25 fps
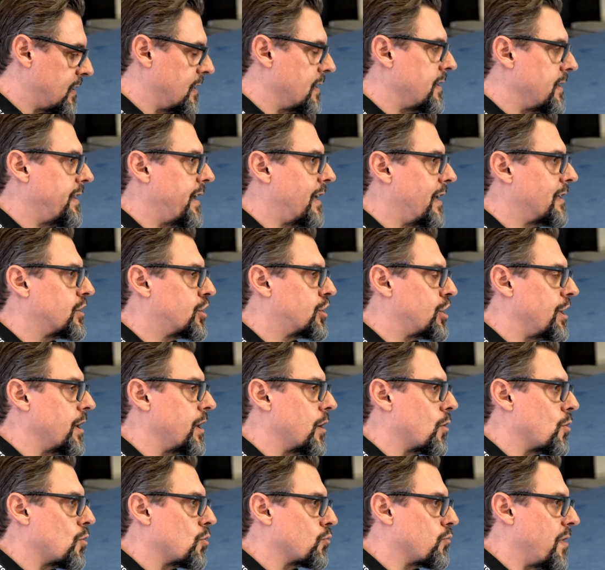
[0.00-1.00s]
that
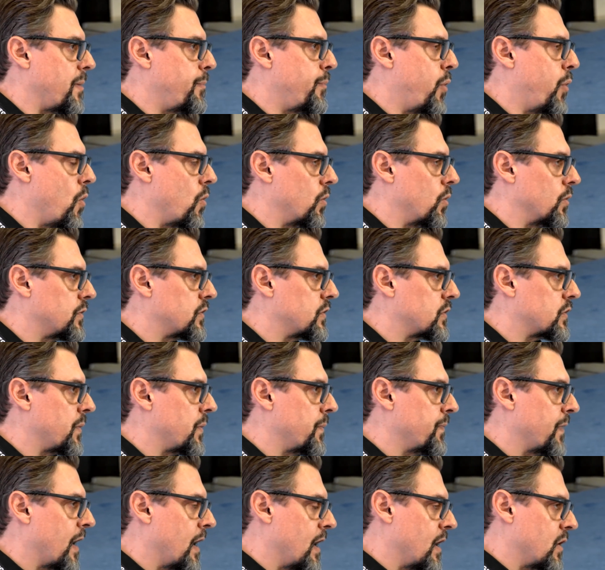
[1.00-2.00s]
general reports.
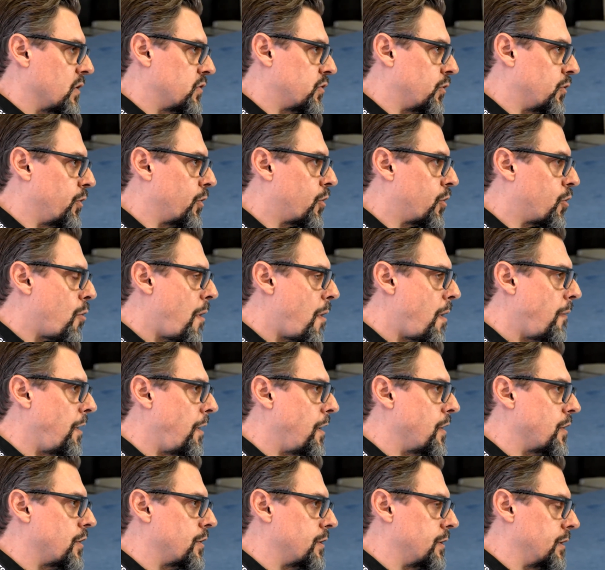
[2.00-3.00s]
So the
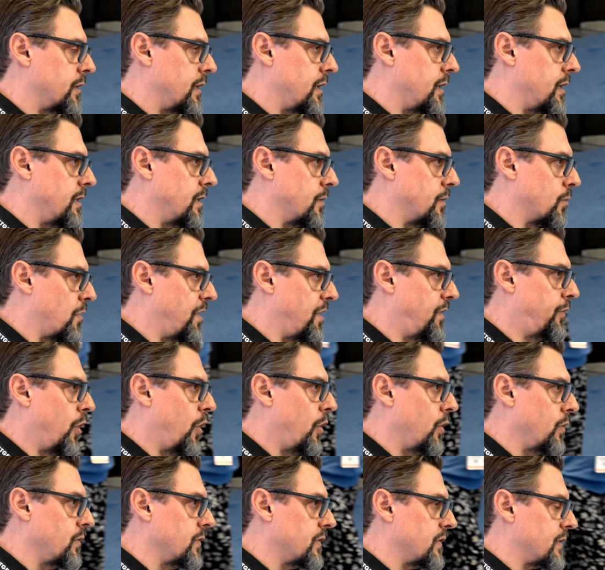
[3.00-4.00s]
courier in
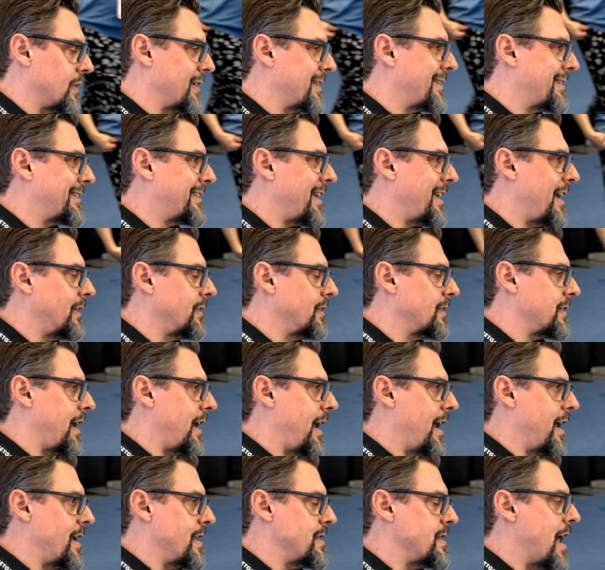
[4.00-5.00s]
returns sends
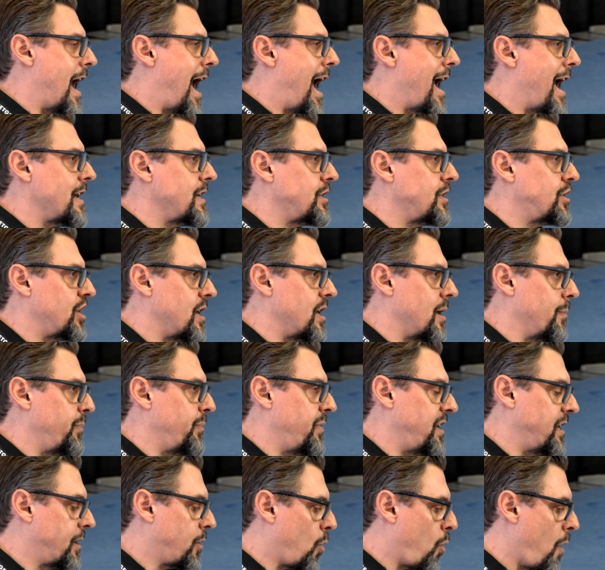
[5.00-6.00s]
a
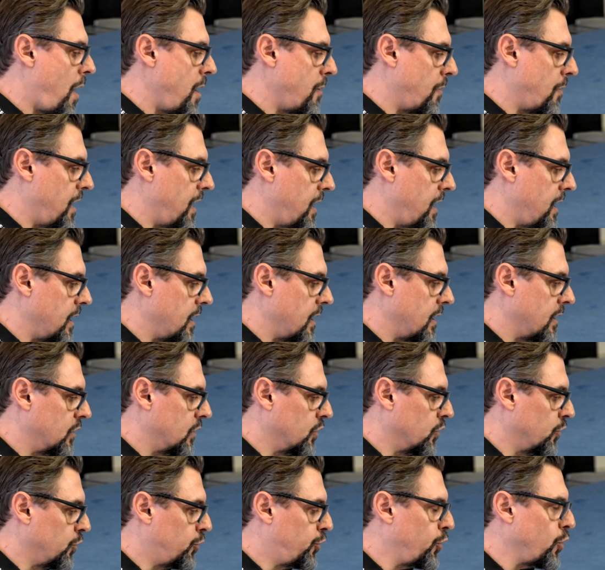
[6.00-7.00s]
IGMP query.
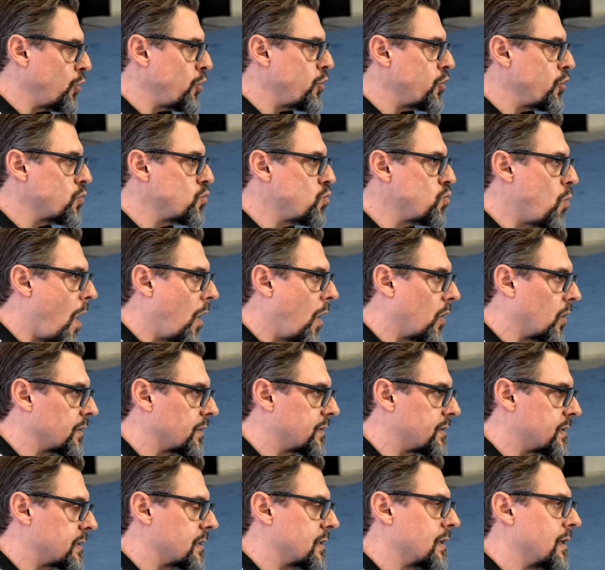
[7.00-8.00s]
Do you
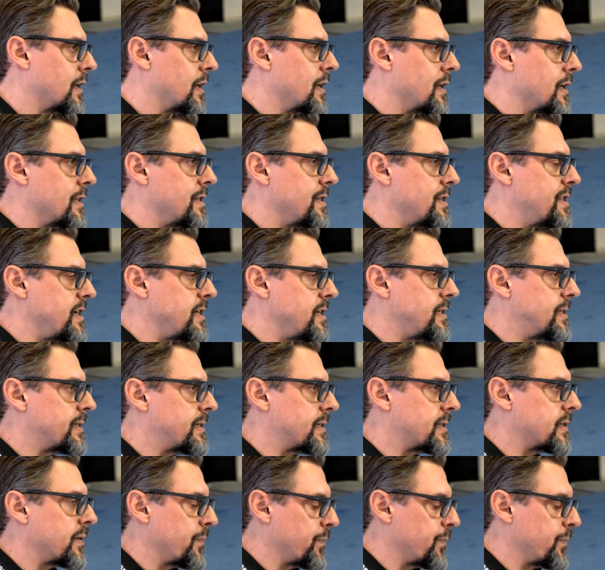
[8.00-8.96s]
want this